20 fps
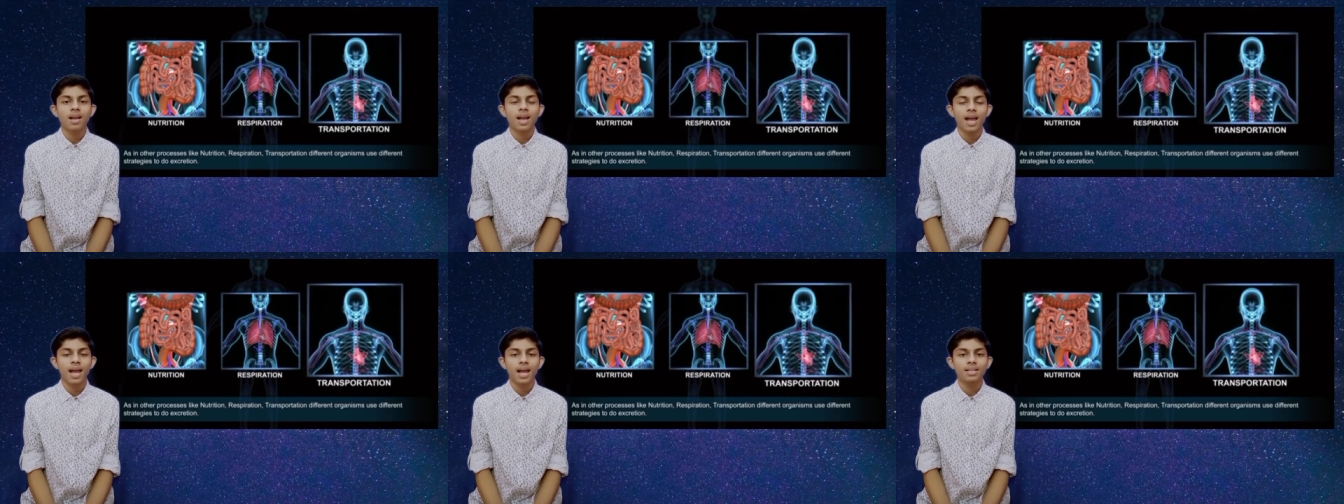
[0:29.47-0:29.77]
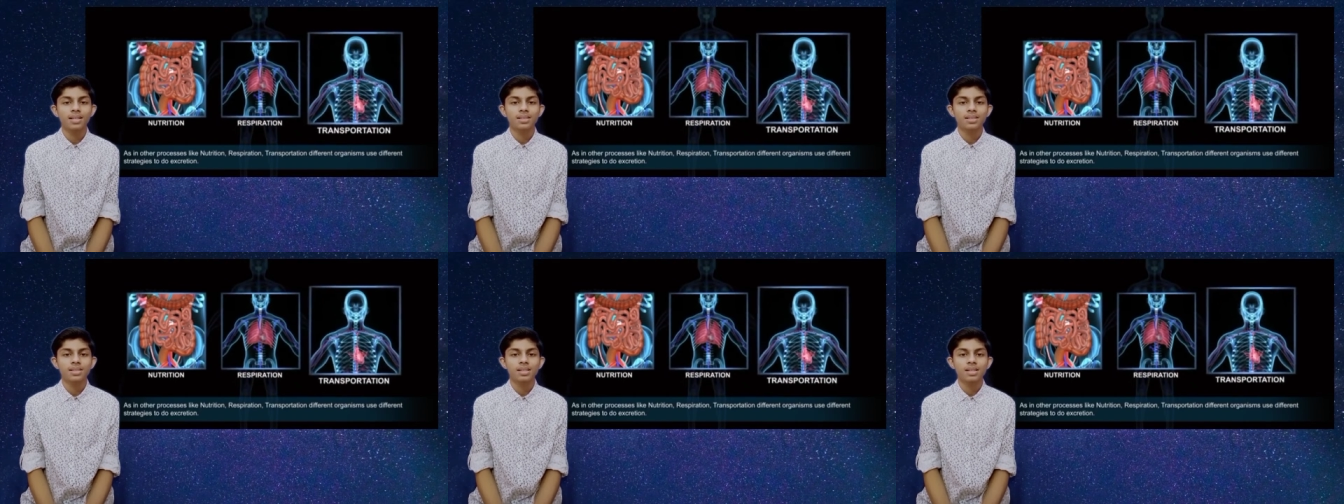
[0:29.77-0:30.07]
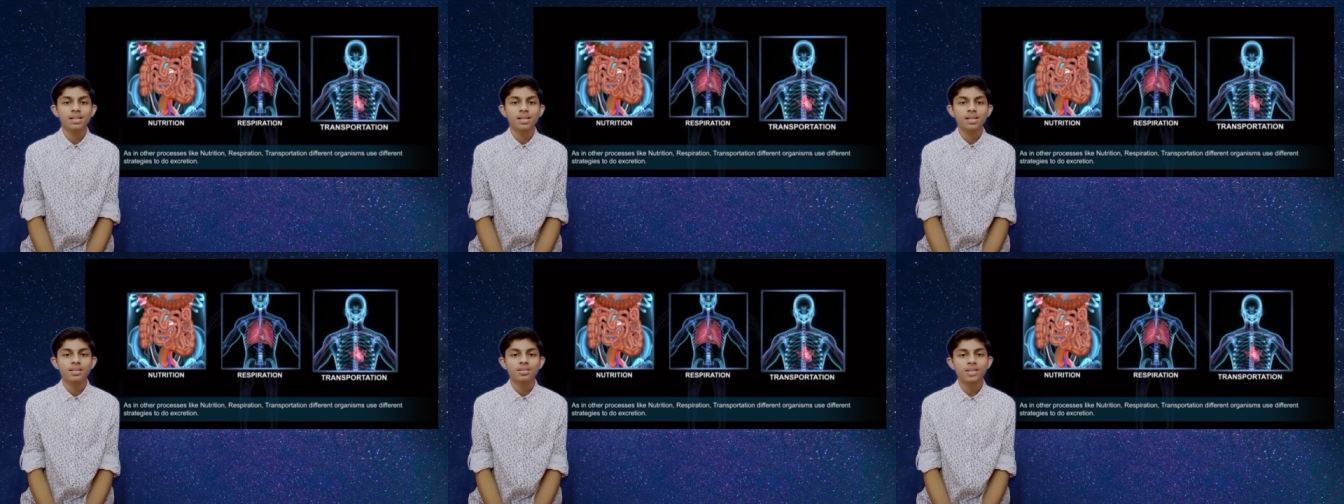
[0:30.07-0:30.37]
and
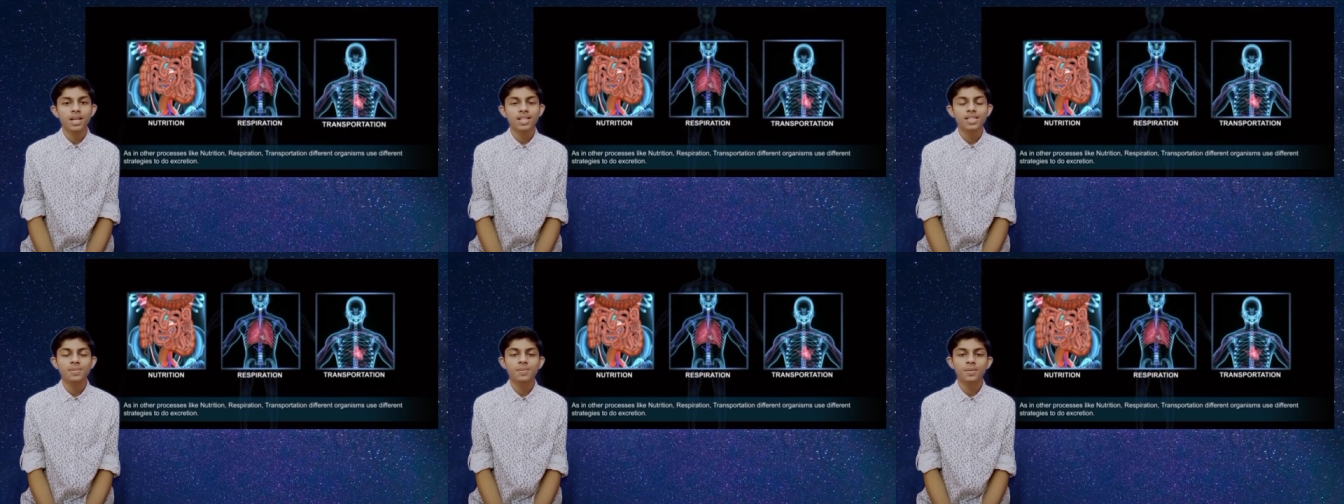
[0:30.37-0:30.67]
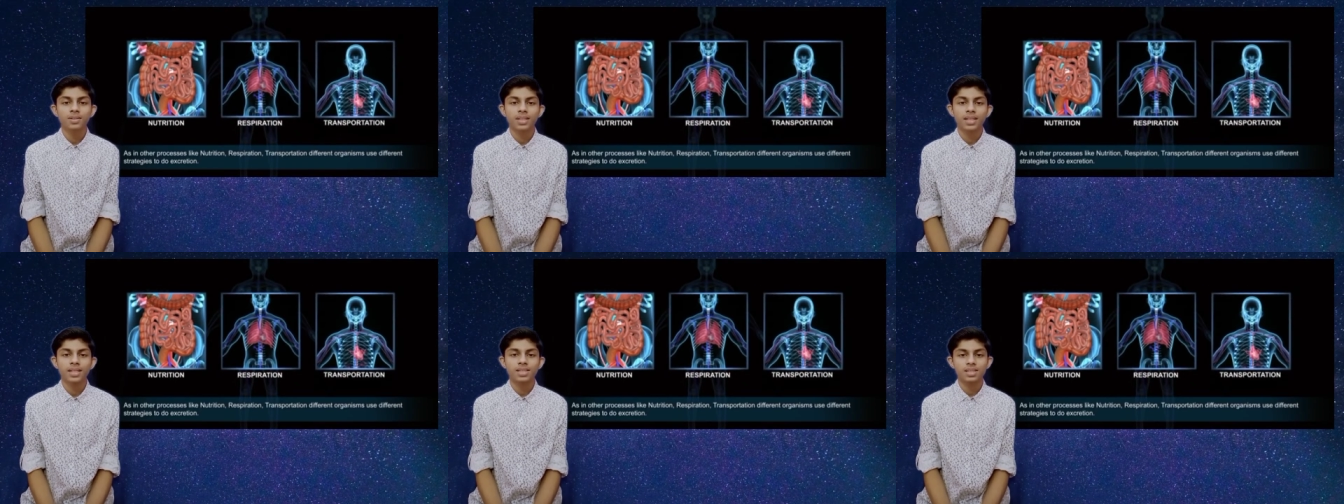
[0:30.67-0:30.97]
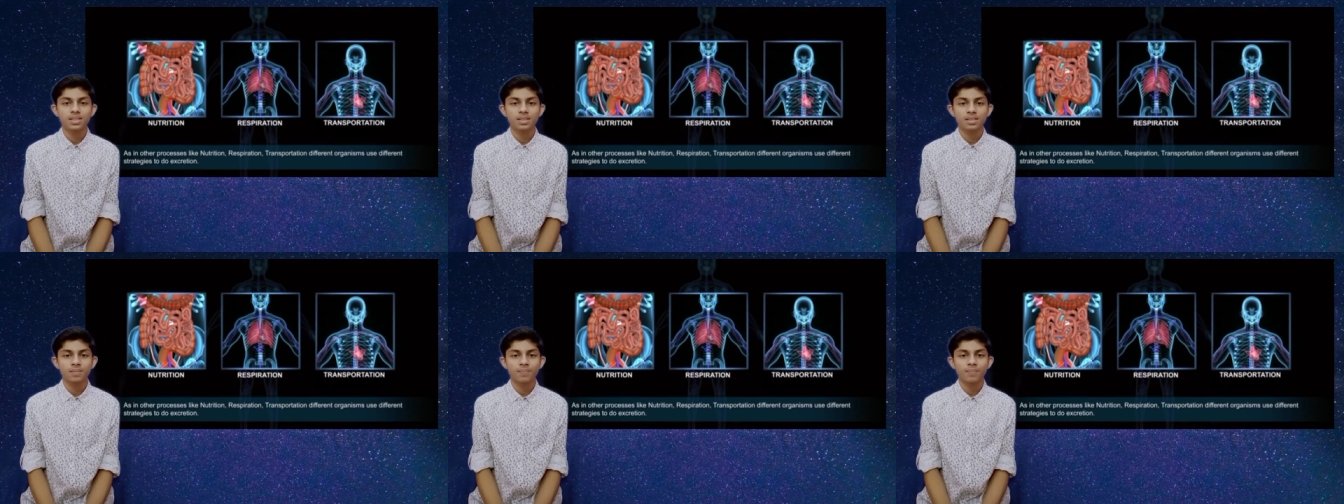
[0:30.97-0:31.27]

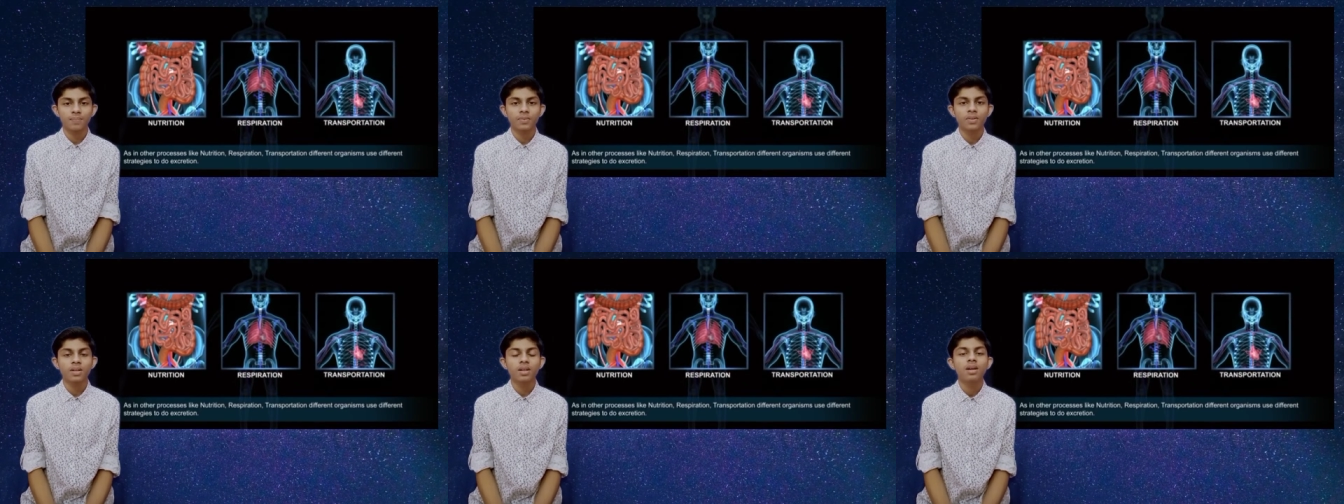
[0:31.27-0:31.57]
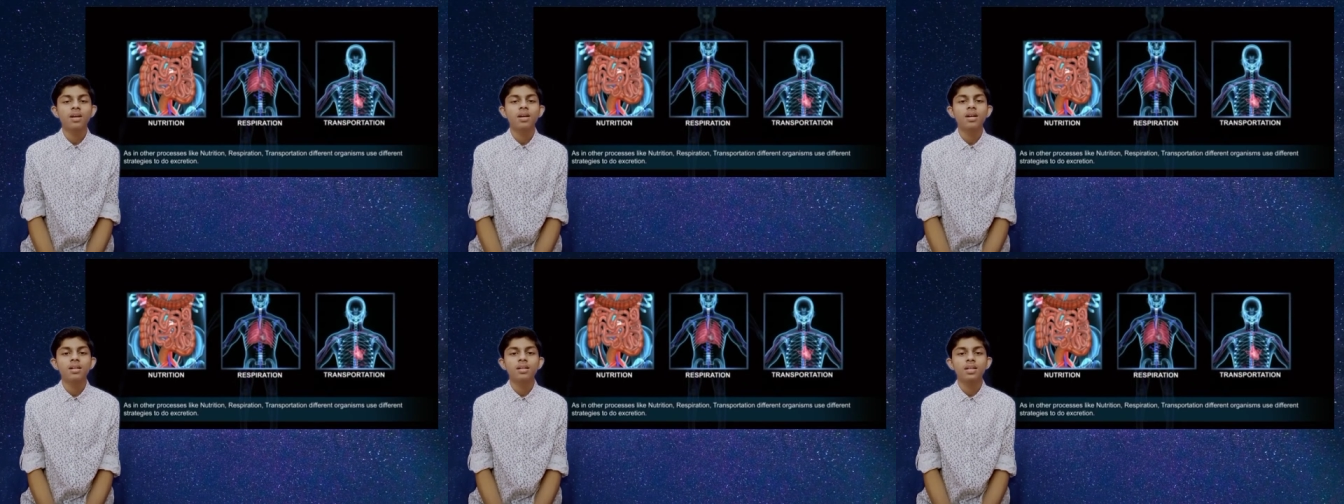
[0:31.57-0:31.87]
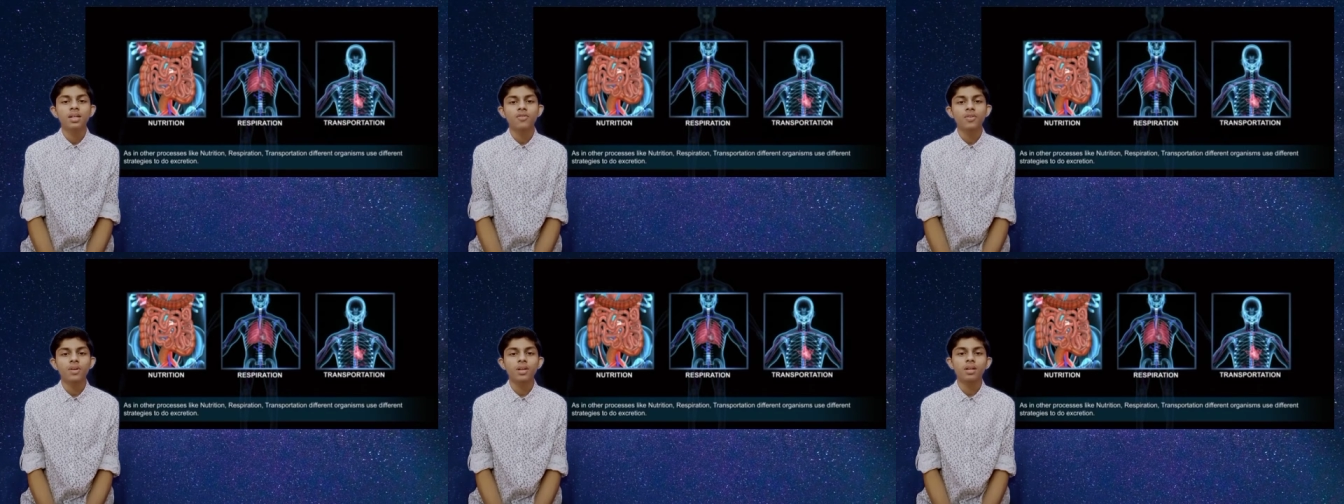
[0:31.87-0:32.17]
transportation,
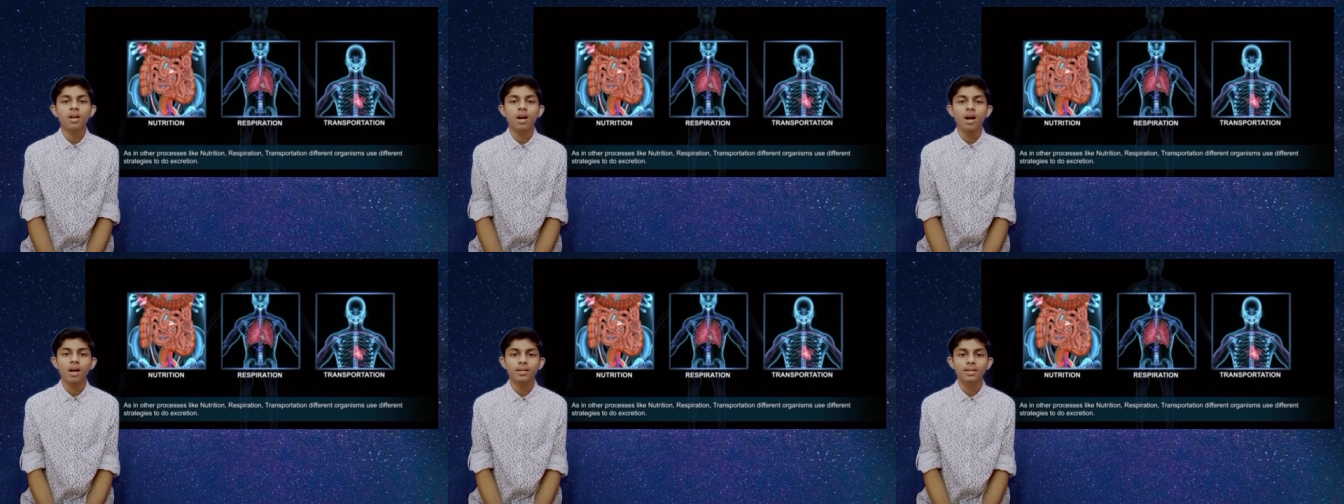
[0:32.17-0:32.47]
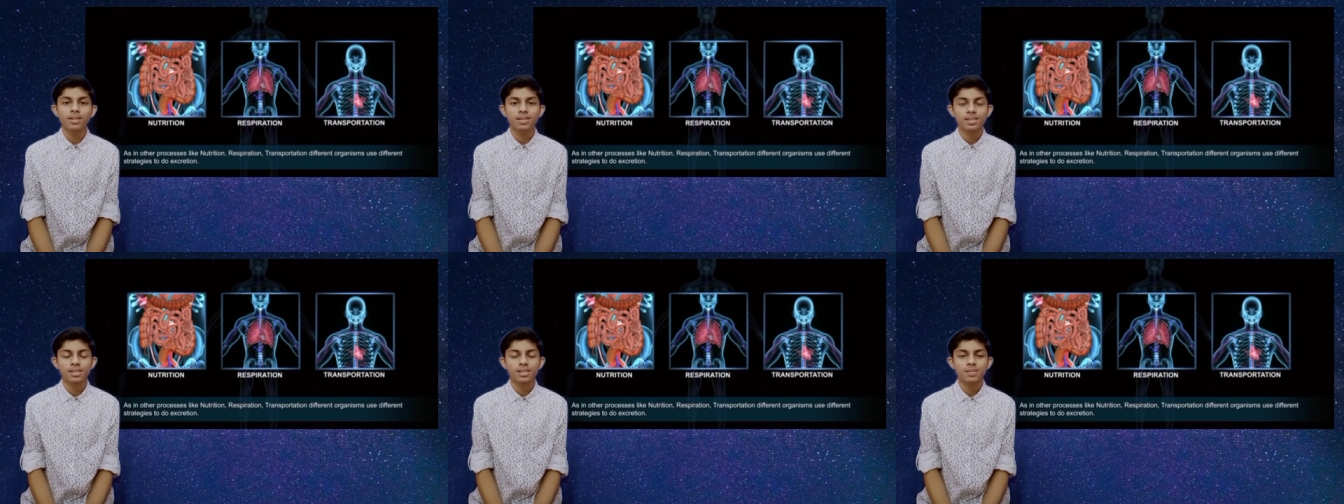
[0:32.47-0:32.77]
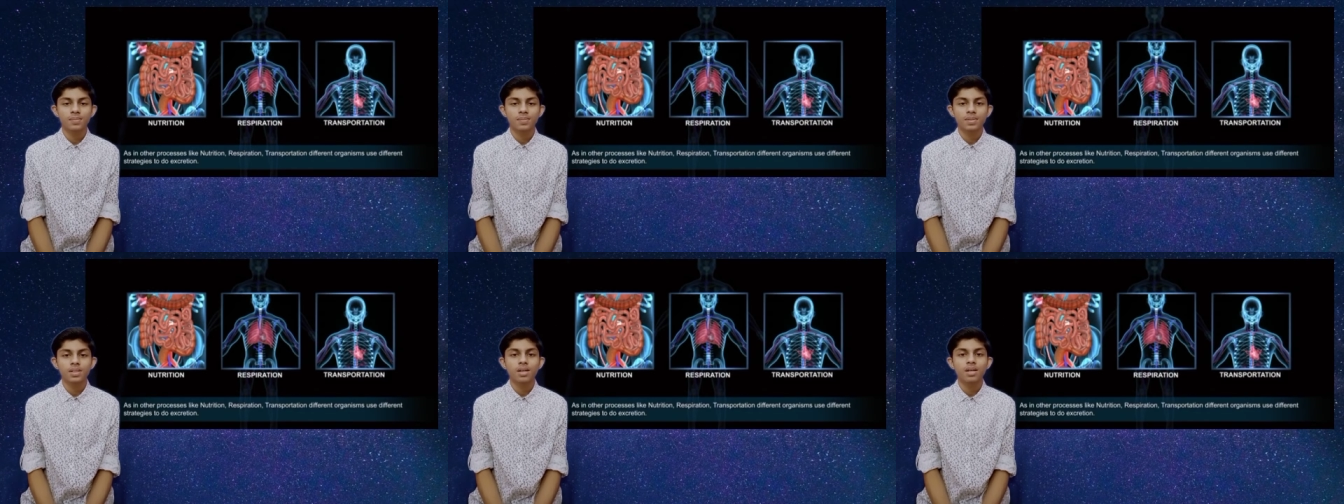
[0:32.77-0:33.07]
different
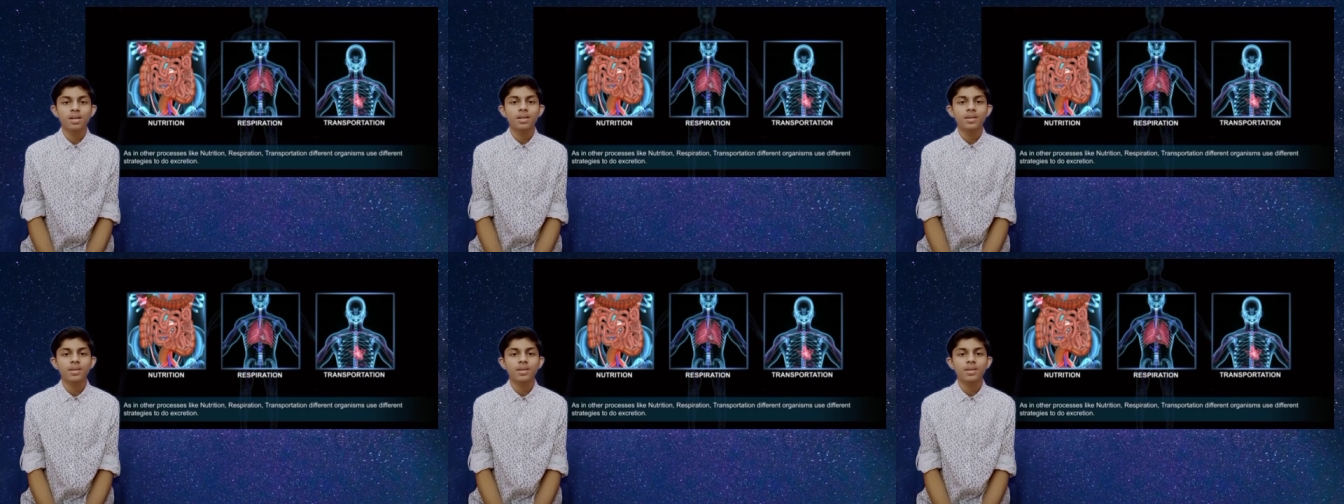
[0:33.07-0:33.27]
organisms